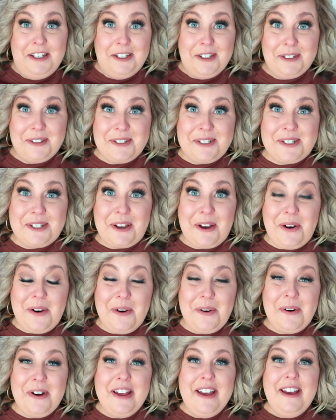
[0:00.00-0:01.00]
years
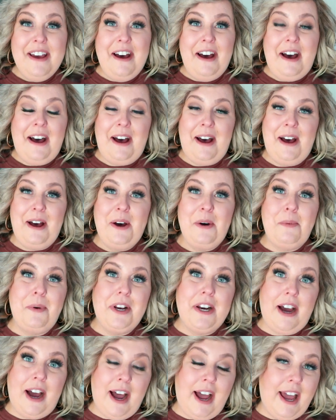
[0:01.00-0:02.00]
ago,
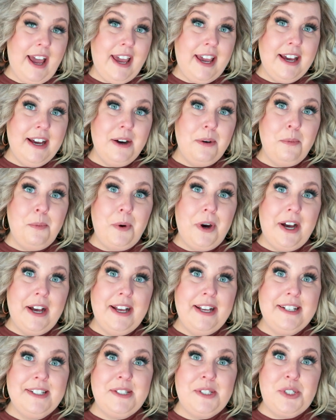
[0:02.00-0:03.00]
when I
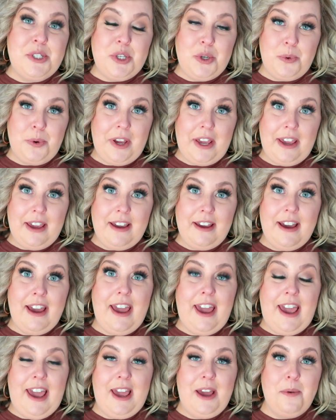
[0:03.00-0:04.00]
was doing
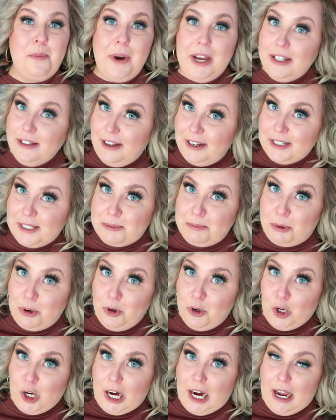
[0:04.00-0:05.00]
a weight loss
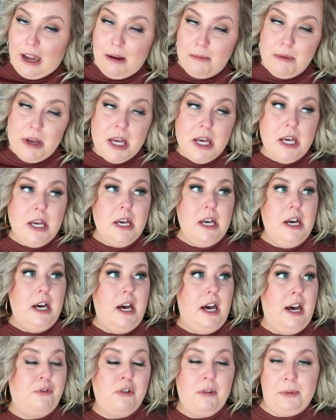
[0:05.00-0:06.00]
program,
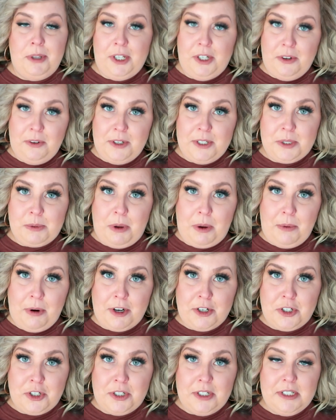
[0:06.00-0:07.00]
formerly known as Weight
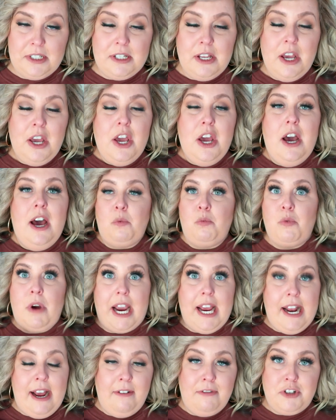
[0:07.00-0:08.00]
Watchers,
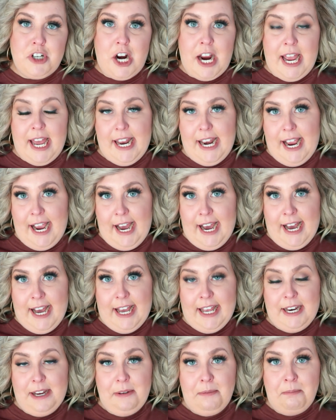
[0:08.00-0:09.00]
right after I had
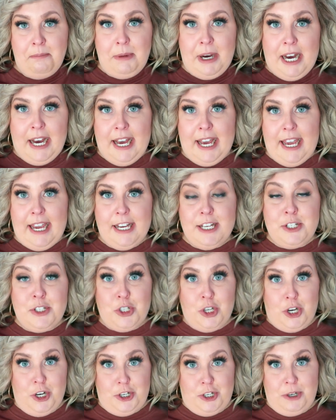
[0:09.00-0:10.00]
had my
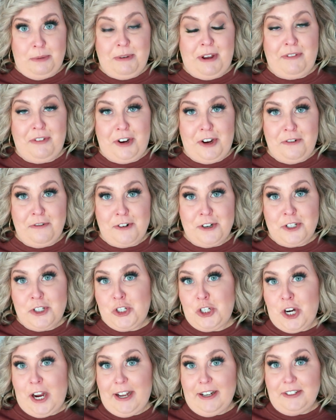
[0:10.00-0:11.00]
daughter, my very
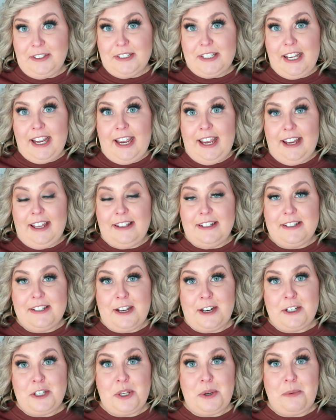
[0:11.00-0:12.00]
first child, and that's
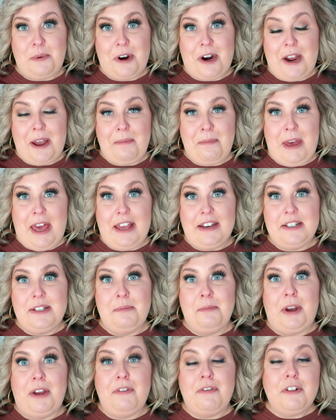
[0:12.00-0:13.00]
actually where I
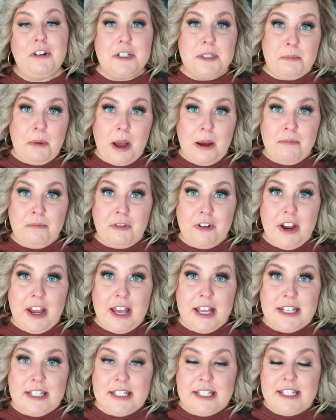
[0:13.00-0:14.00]
met my first mom
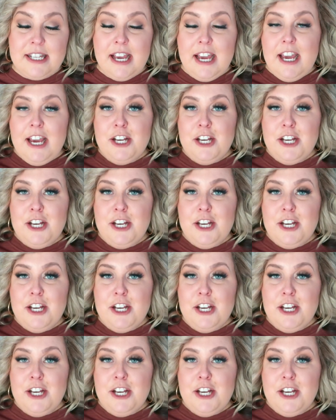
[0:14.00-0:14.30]
friends.